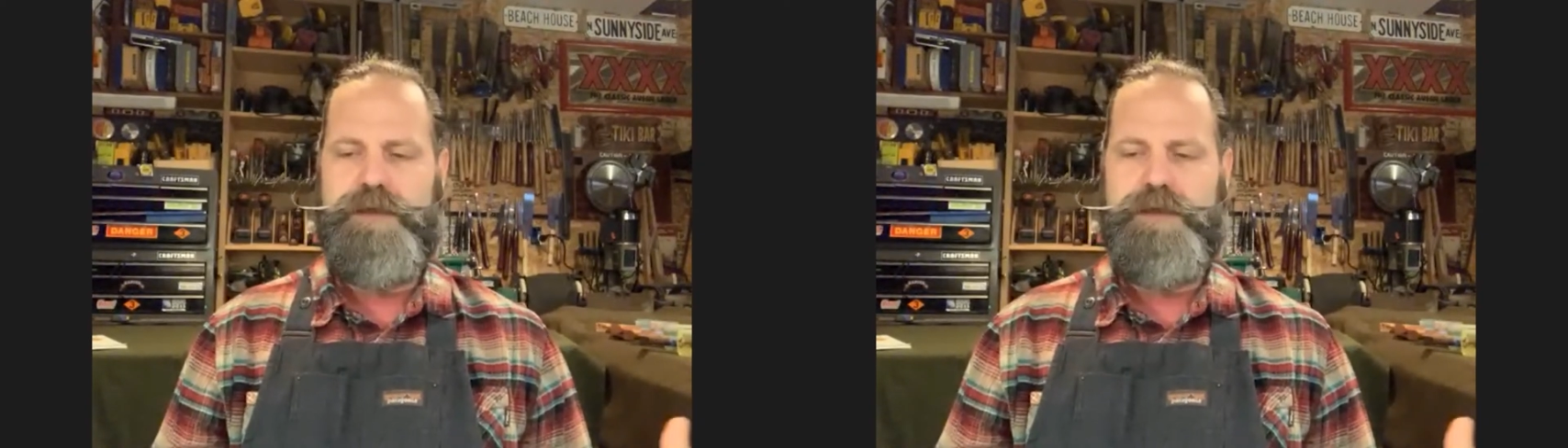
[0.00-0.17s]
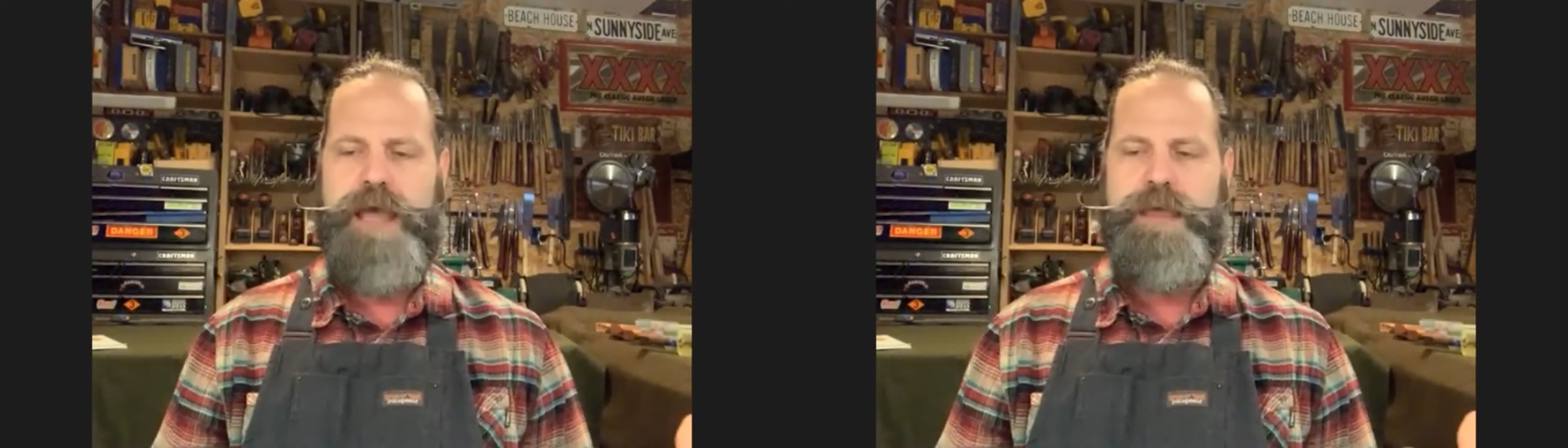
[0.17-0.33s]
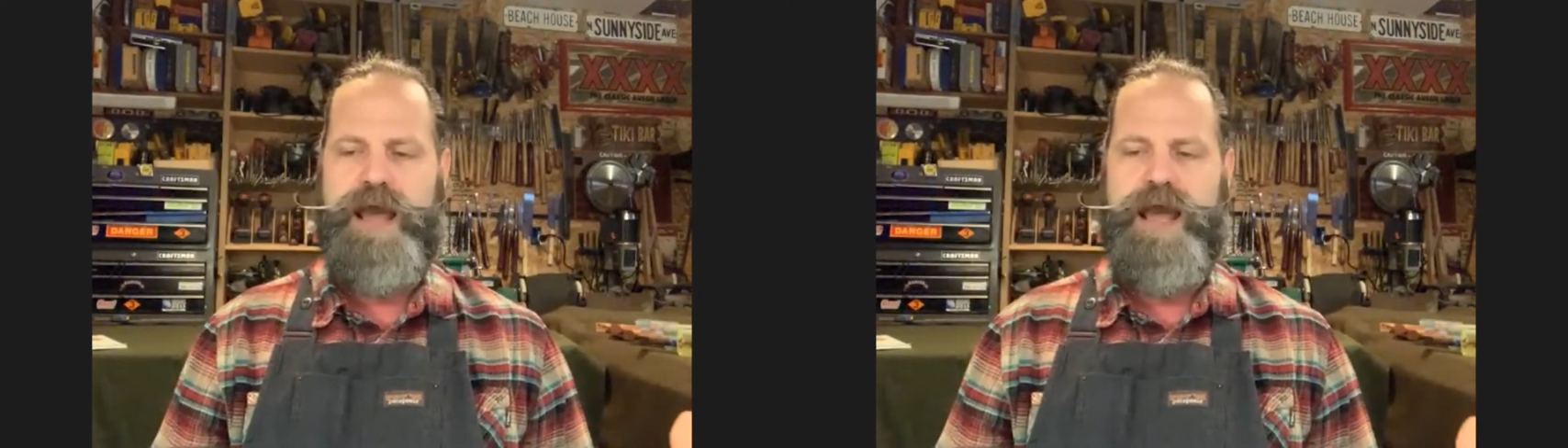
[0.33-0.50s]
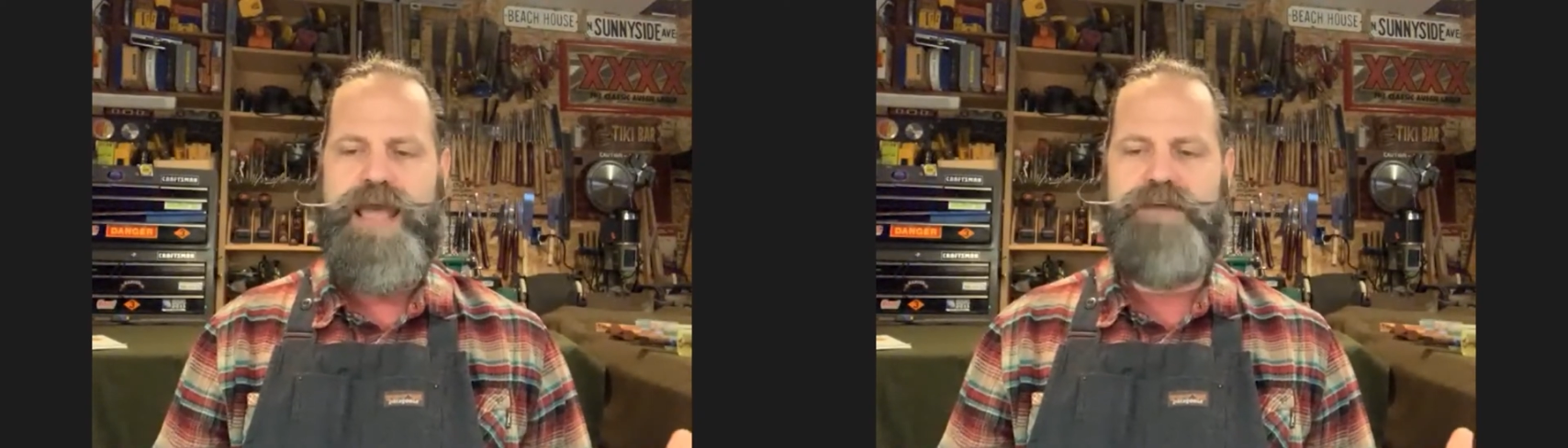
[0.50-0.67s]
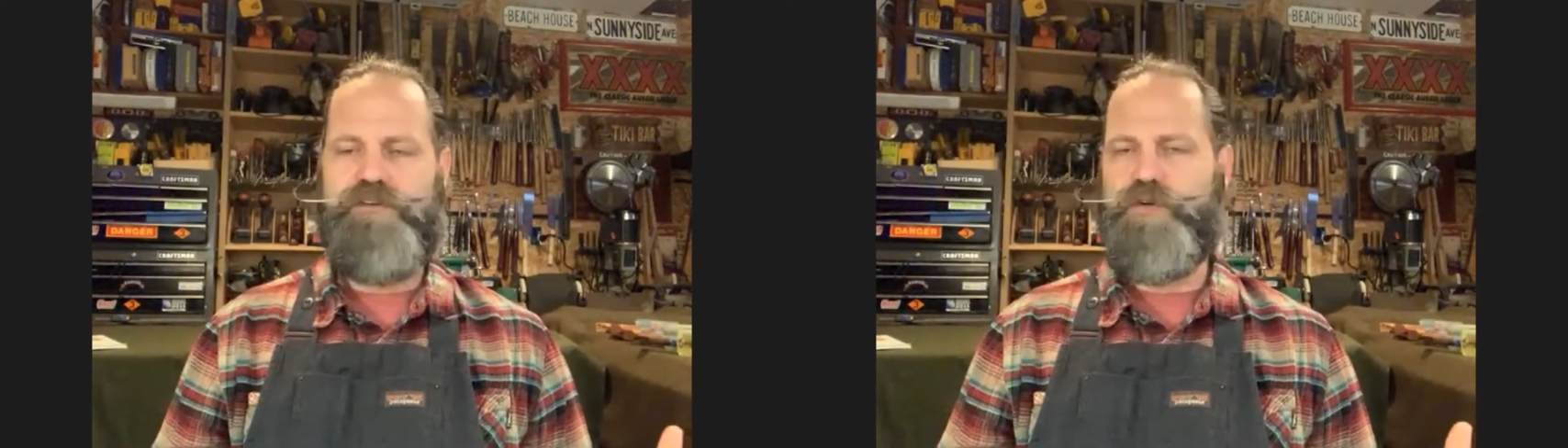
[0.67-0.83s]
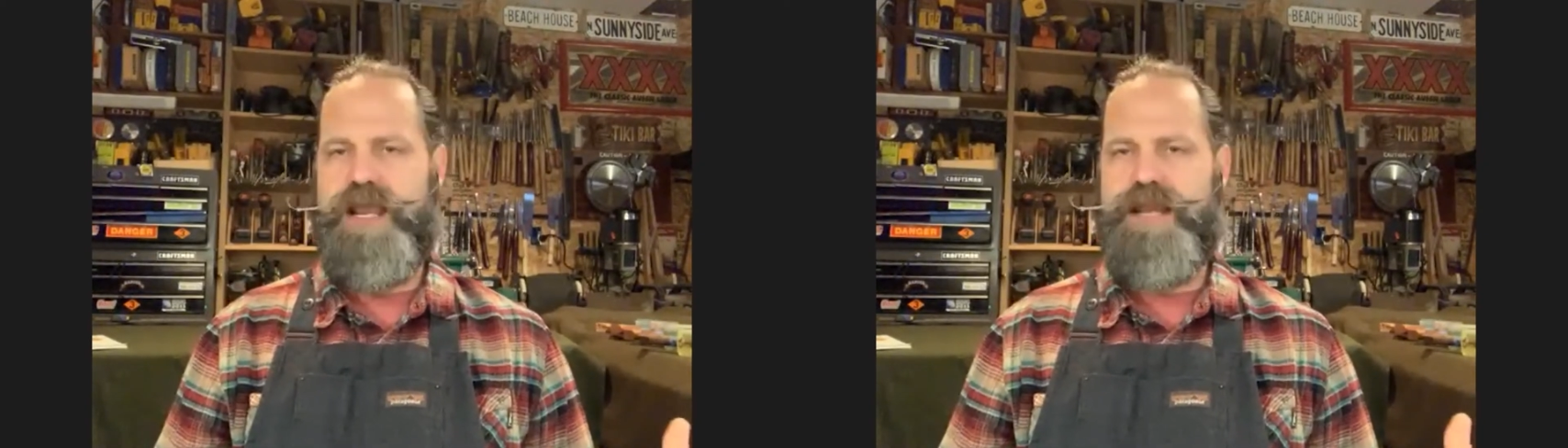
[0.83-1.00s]
I have
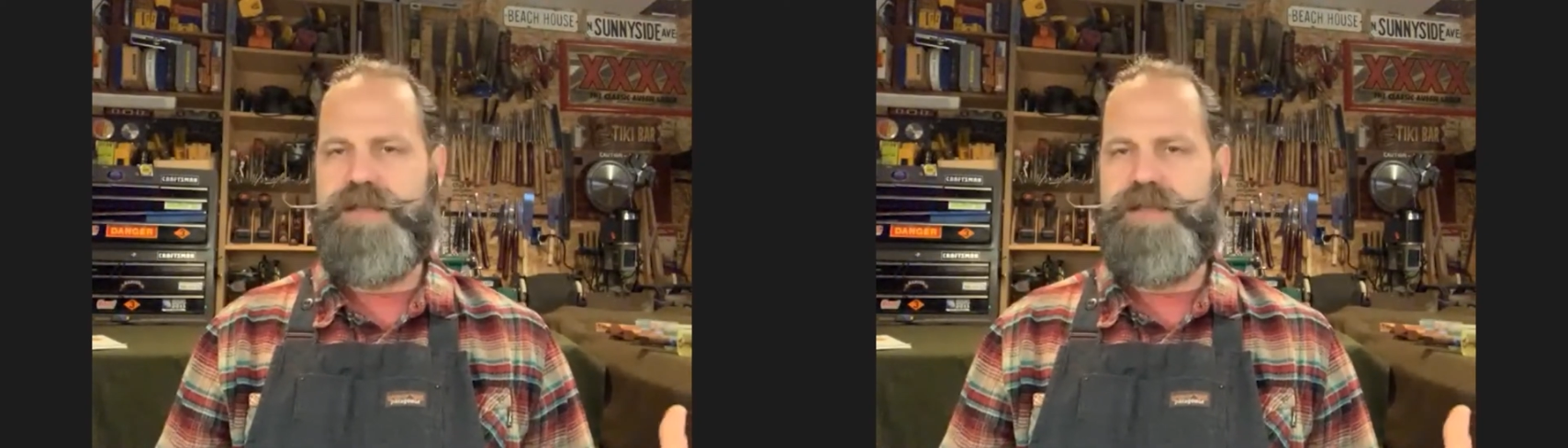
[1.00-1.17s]
created